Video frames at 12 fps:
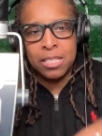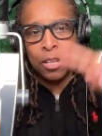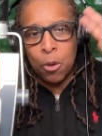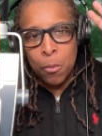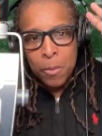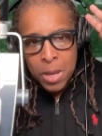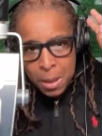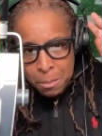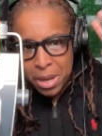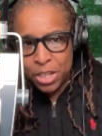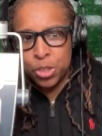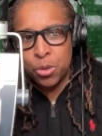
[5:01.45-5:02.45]
So
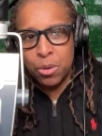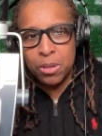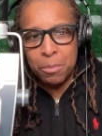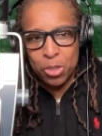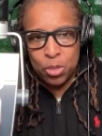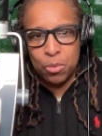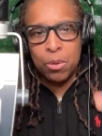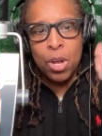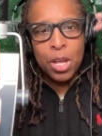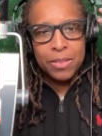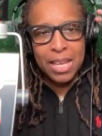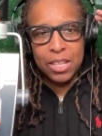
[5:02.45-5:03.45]
make sure, number 2,
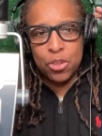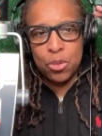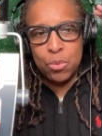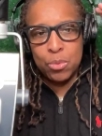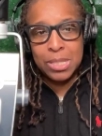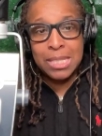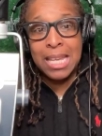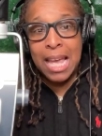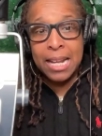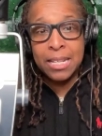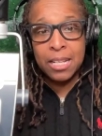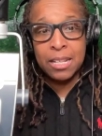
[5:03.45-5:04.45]
that you
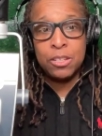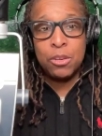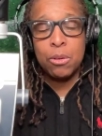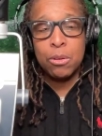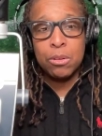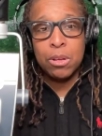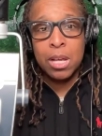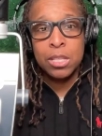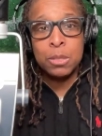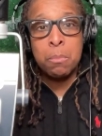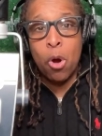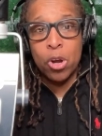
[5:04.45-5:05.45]
set your
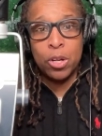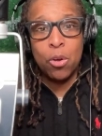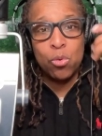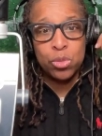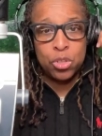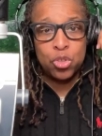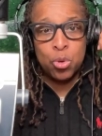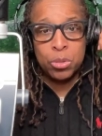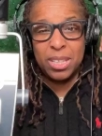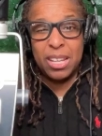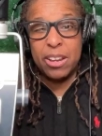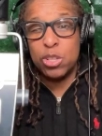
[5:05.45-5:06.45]
SMART goals. Ensure
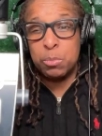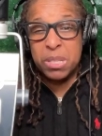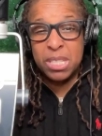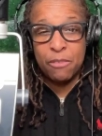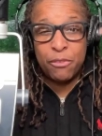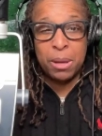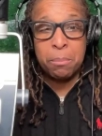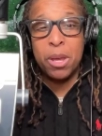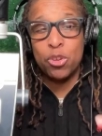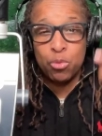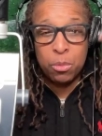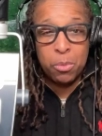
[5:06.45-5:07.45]
that they are specific,
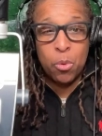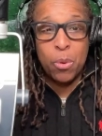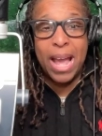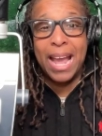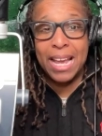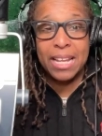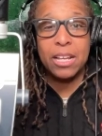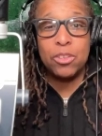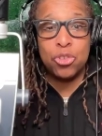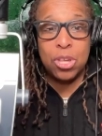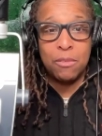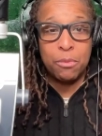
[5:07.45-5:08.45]
measurable, and
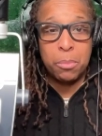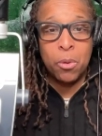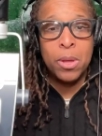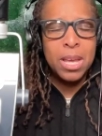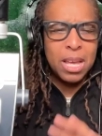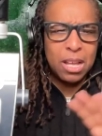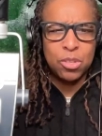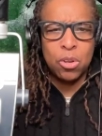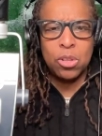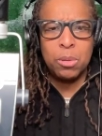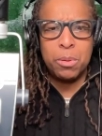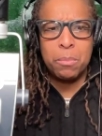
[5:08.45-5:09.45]
achievable. I'll talk a
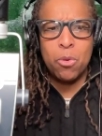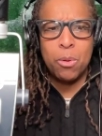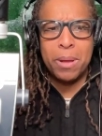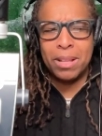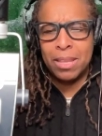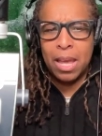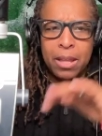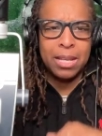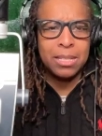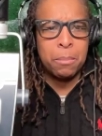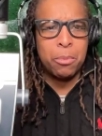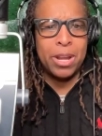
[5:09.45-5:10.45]
little bit more about that
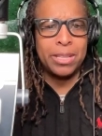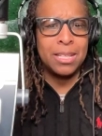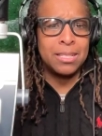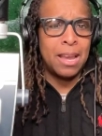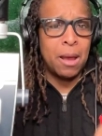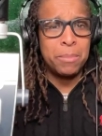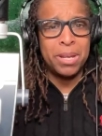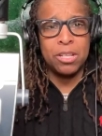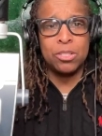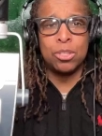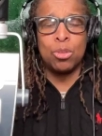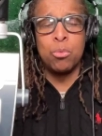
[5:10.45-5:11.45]
as I break this down,
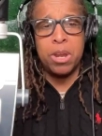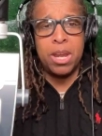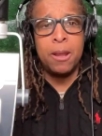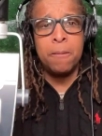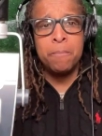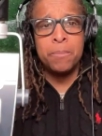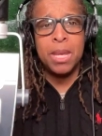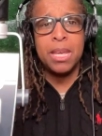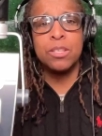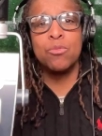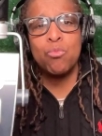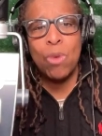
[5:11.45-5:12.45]
because 3
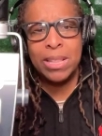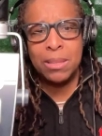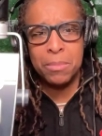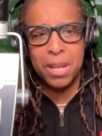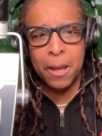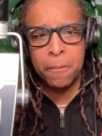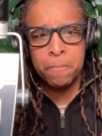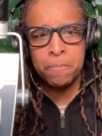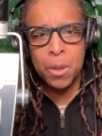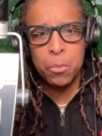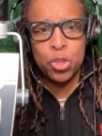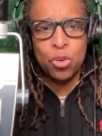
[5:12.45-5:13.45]
is write them down.
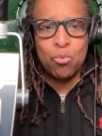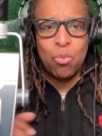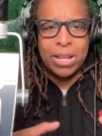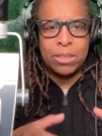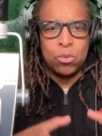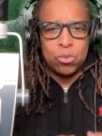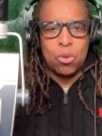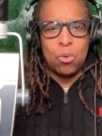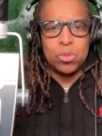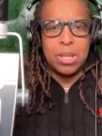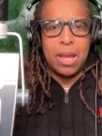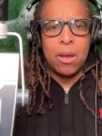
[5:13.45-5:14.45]
I want you to write those
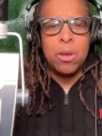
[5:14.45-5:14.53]
goals down.